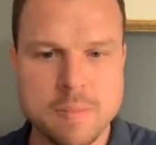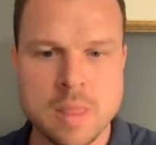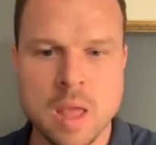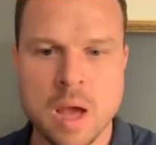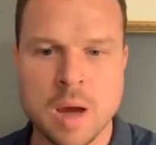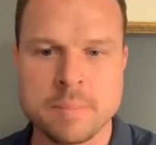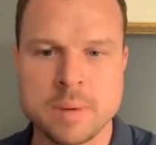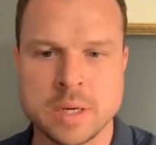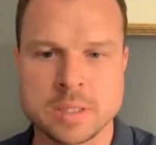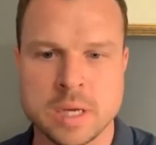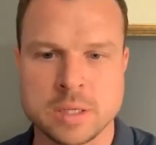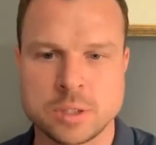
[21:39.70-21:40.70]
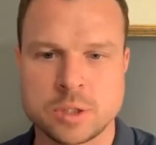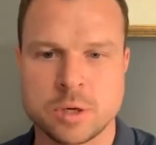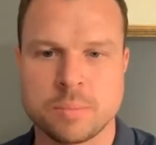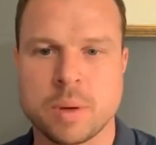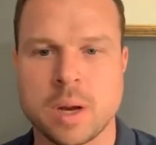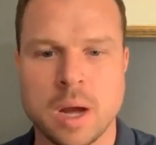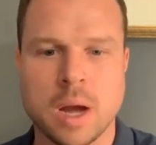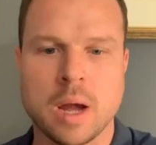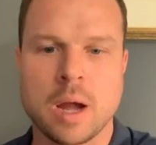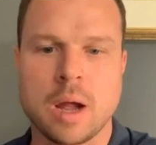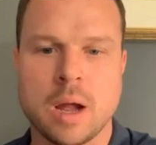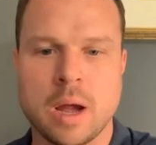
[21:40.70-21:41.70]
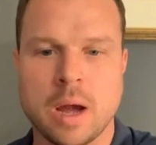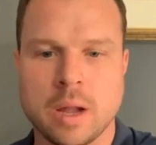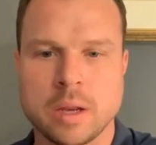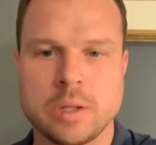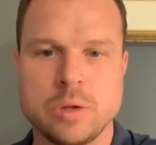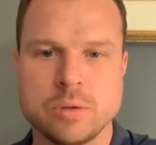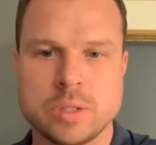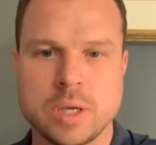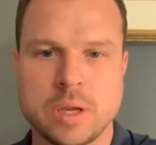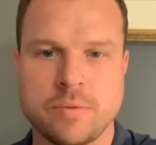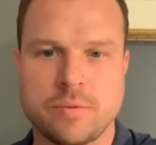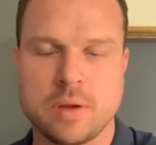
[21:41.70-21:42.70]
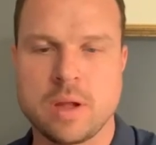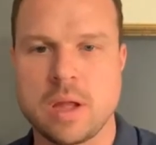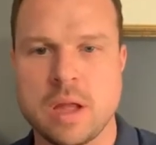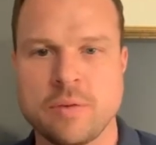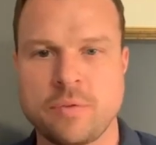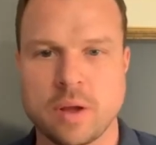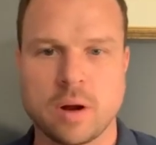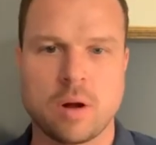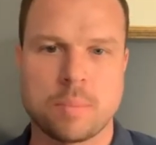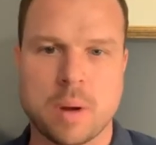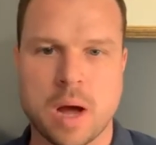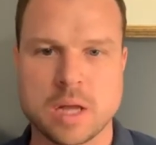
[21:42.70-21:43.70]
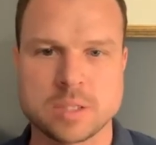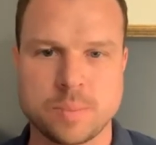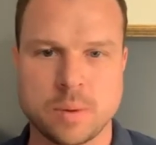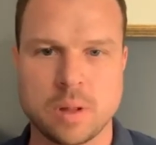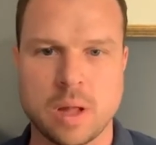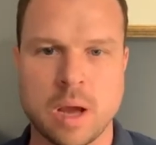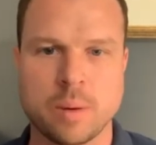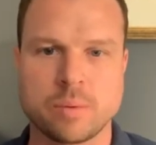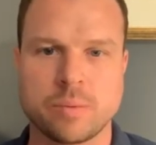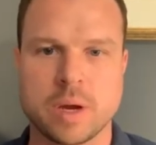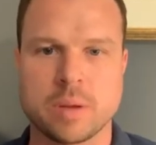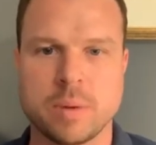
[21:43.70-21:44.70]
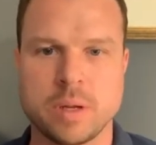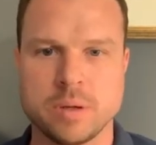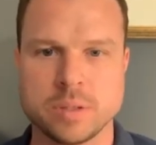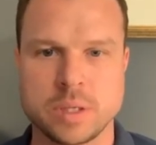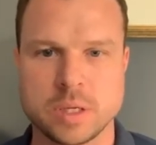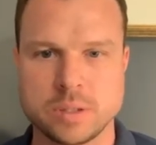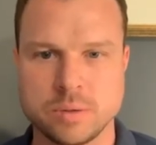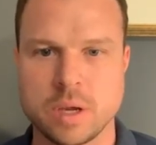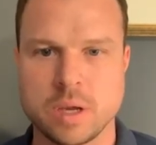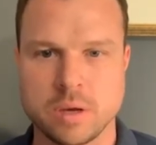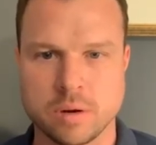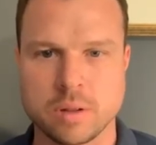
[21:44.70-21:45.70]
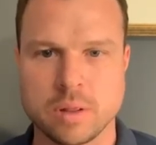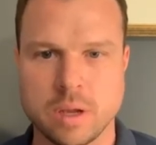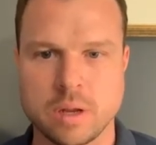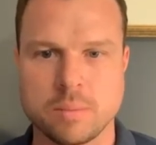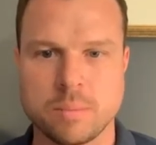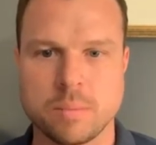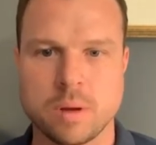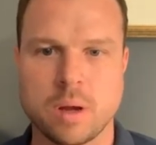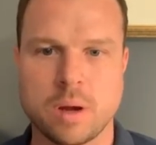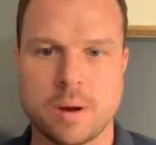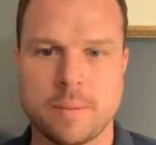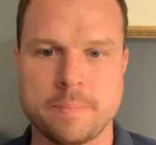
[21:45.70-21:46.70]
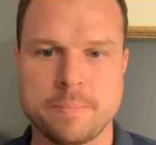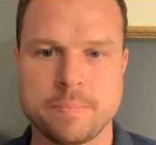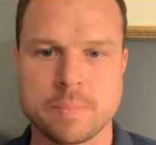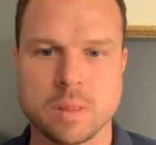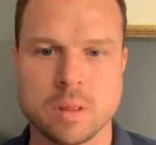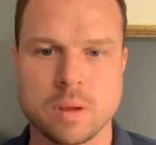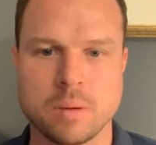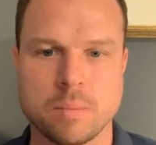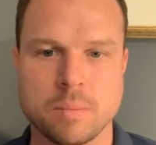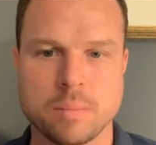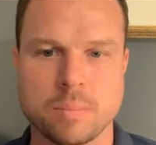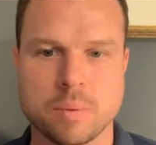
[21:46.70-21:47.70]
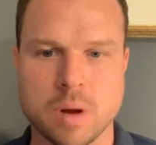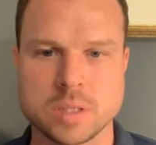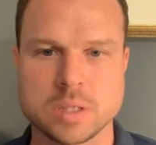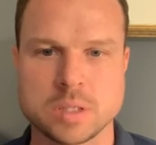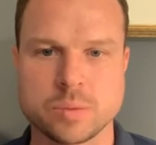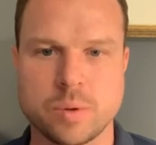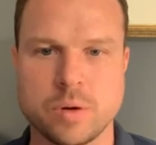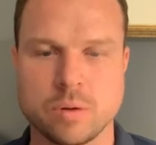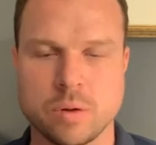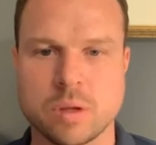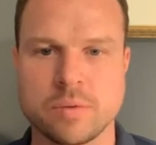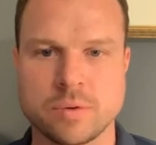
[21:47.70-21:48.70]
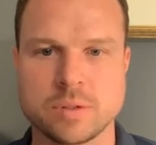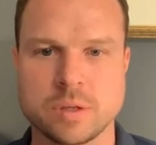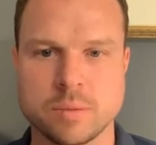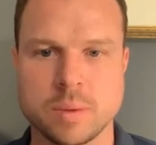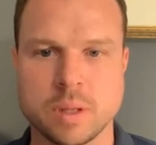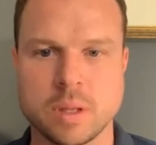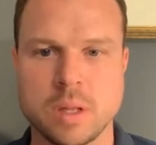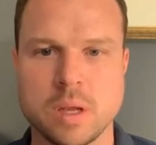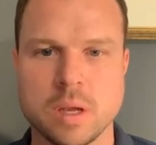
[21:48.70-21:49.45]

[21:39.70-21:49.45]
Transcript: I'm not exactly sure, but use it if if at all possible. I would recommend using a 2K urethane um, process when you're looking for durability.